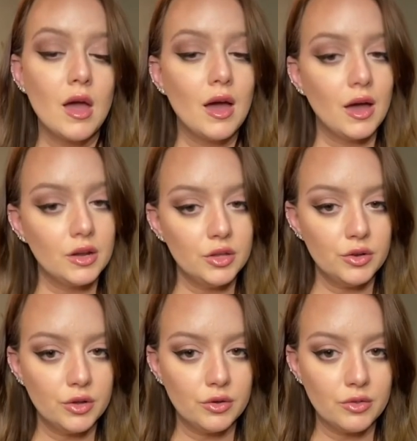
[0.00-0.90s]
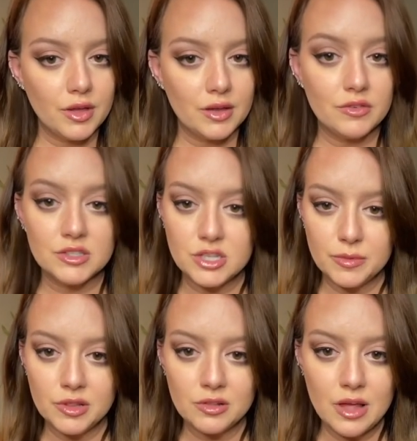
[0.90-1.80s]
How do you know that
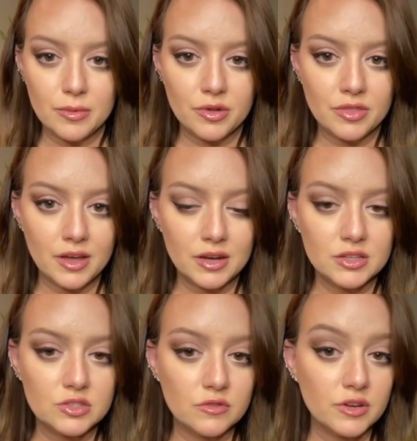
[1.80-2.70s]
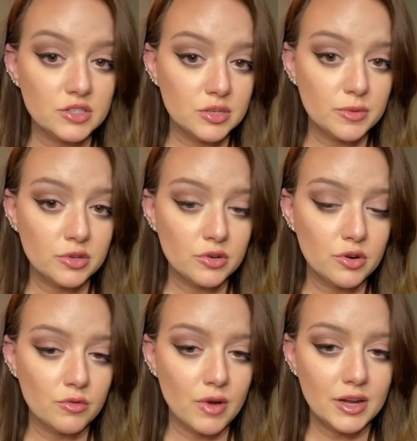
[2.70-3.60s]
vestibular labyrinthitis or vestibular
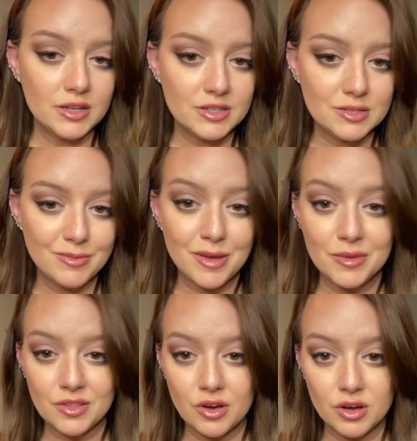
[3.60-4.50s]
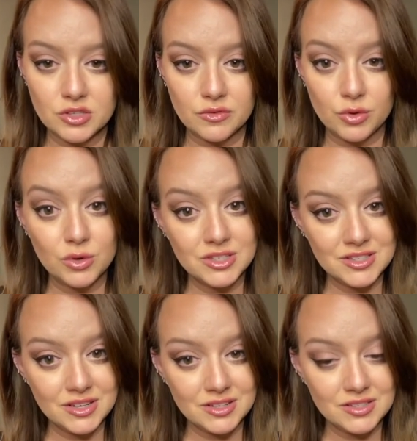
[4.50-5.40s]
neuritis might be the cause of your
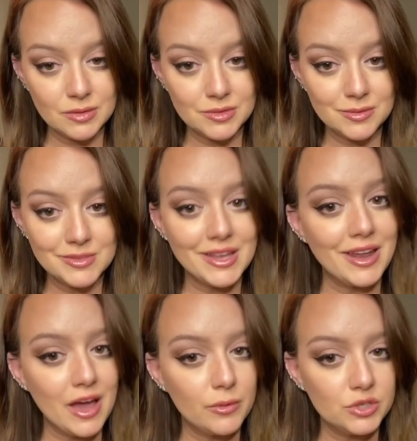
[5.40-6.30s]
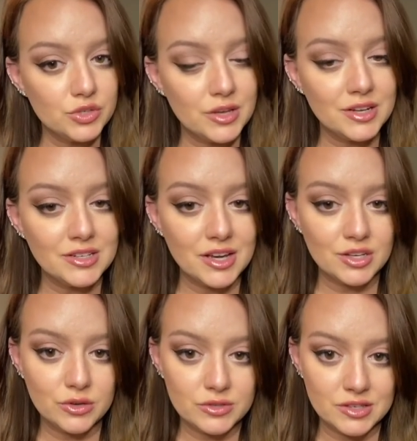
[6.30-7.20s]
dizziness symptoms and how would you get a
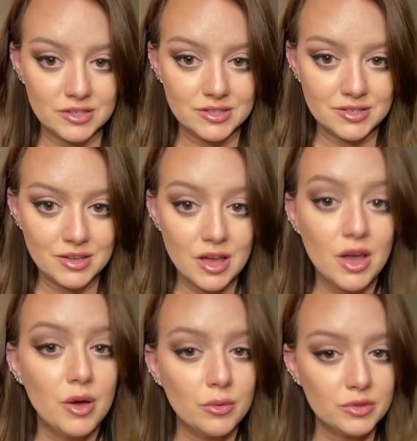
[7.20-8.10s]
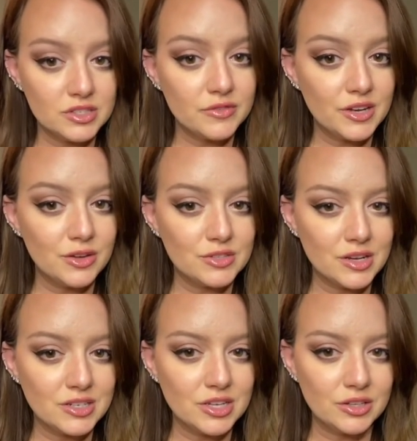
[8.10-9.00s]
diagnosis? Well, this video is going
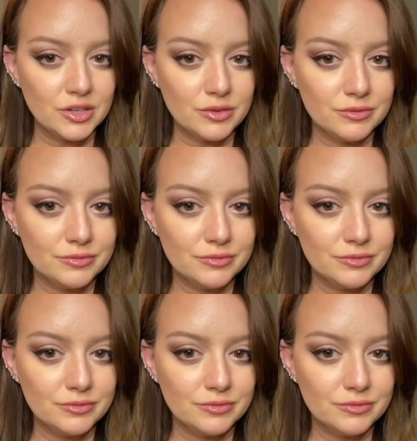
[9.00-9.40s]
to tell you.